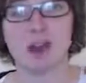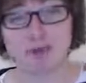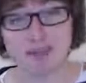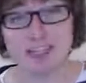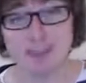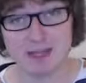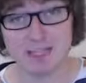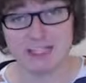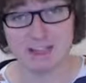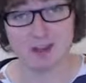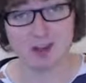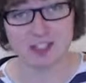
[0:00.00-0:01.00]
I really mean
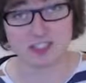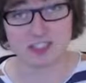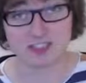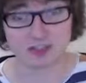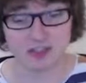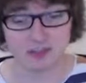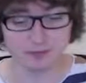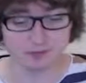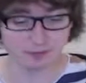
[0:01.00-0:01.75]
it, honestly I do.